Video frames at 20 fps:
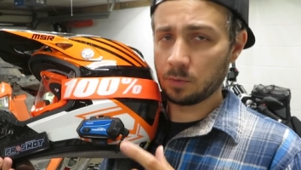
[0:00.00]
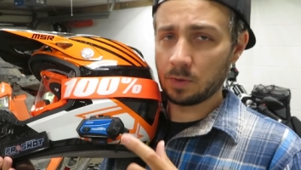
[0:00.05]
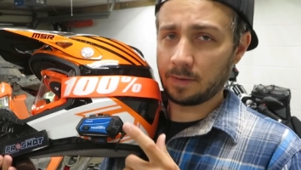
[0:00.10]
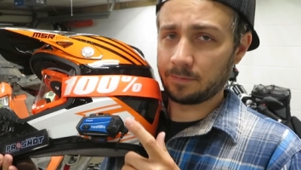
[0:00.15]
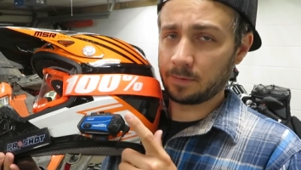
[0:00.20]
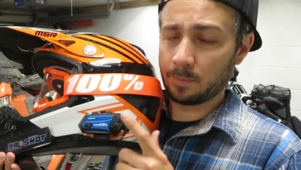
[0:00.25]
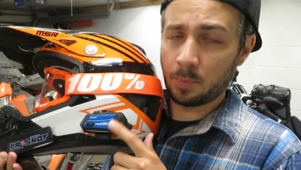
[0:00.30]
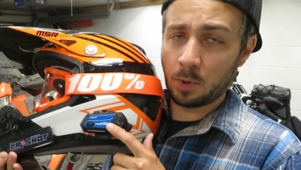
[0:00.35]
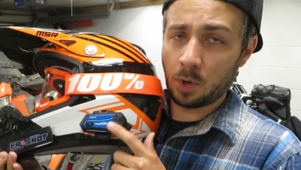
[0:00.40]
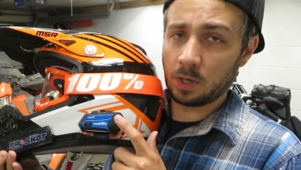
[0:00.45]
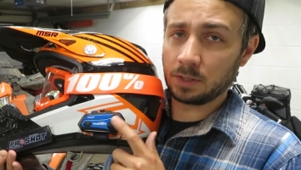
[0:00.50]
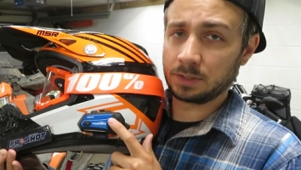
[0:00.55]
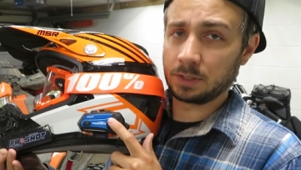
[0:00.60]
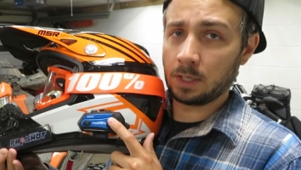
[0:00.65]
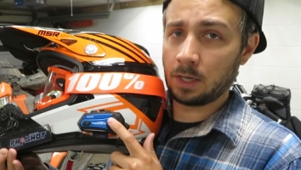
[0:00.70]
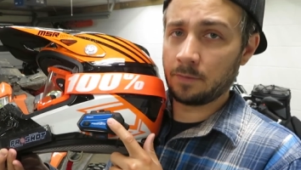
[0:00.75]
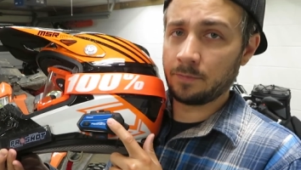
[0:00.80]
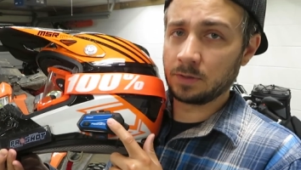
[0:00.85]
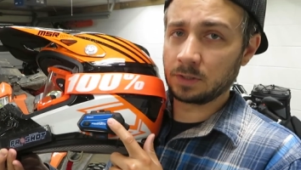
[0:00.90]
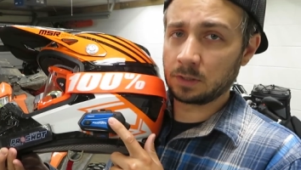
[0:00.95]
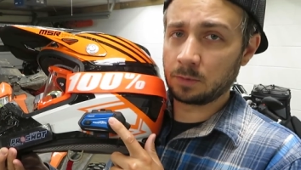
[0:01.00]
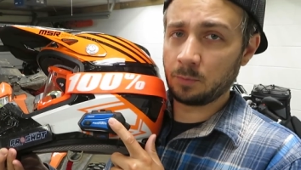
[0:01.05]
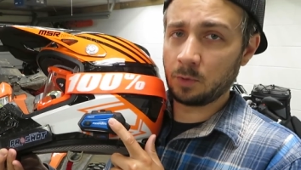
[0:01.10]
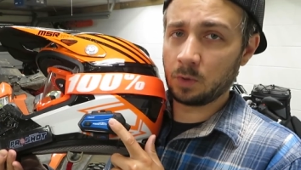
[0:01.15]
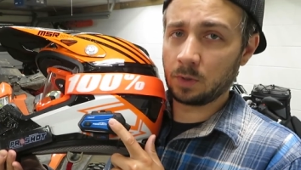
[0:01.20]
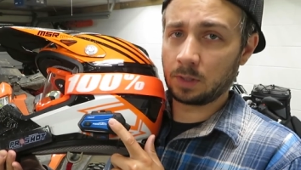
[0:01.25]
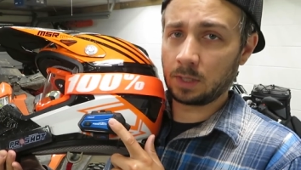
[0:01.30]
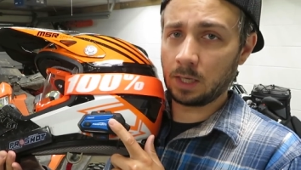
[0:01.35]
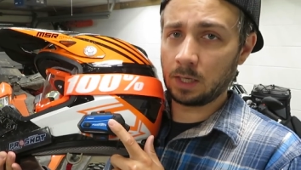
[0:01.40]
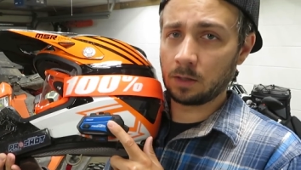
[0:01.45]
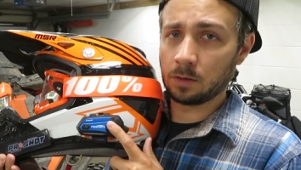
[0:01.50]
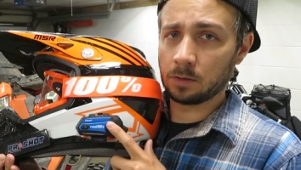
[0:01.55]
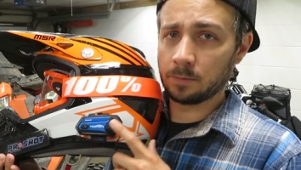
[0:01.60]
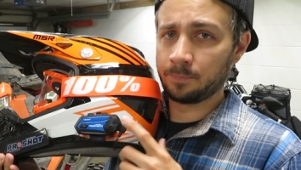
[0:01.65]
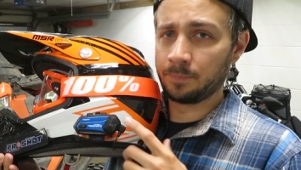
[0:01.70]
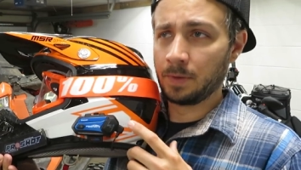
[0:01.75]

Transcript: you'd have to pause it on this communicator.